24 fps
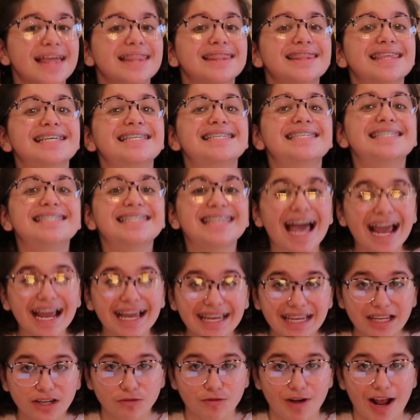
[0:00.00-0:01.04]
The
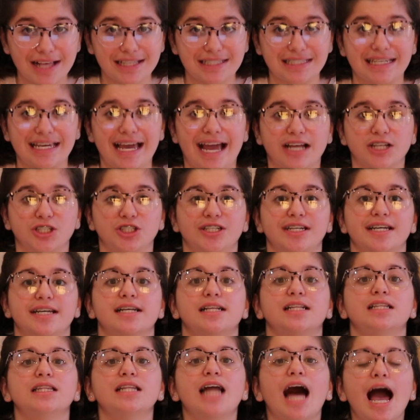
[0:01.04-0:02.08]
second rising action and
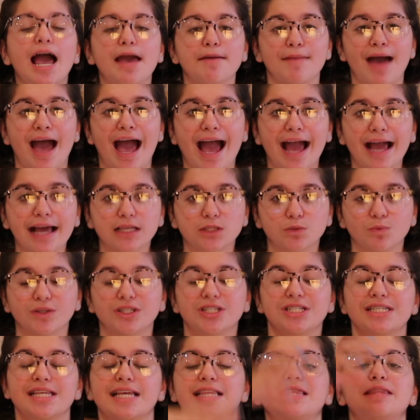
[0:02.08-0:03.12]
climax,
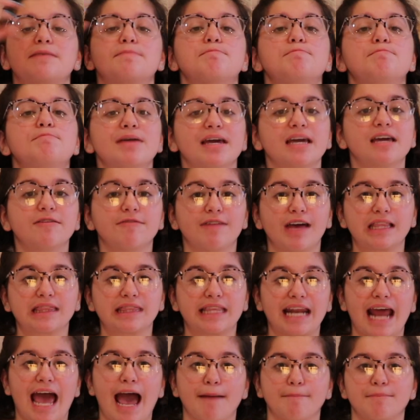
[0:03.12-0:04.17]
which is like the big event
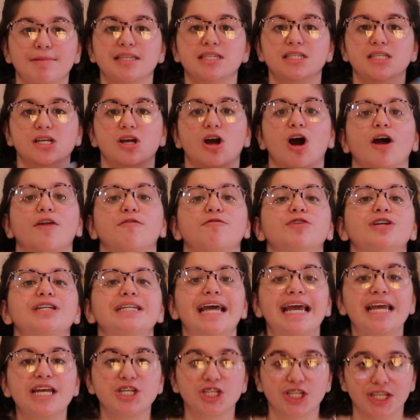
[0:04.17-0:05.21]
that happens, the
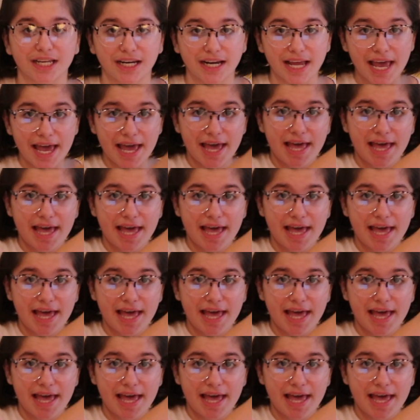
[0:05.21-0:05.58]
confrontation,